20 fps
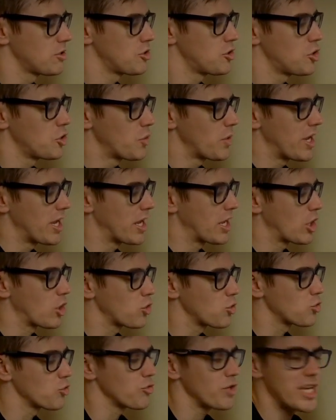to
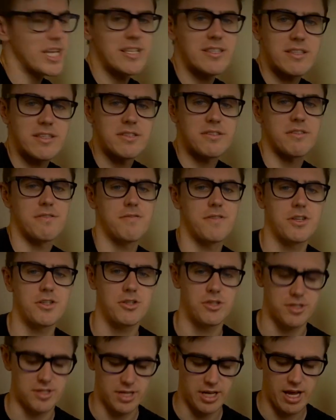increase this
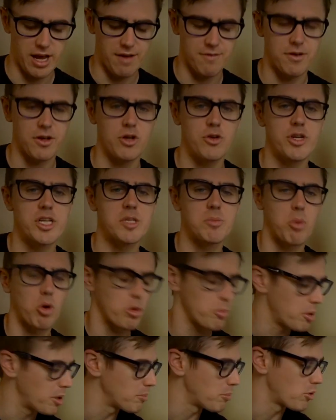efficiency. I've increased more
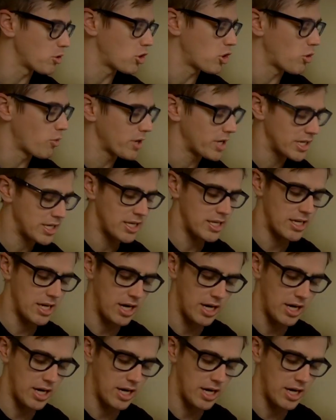people going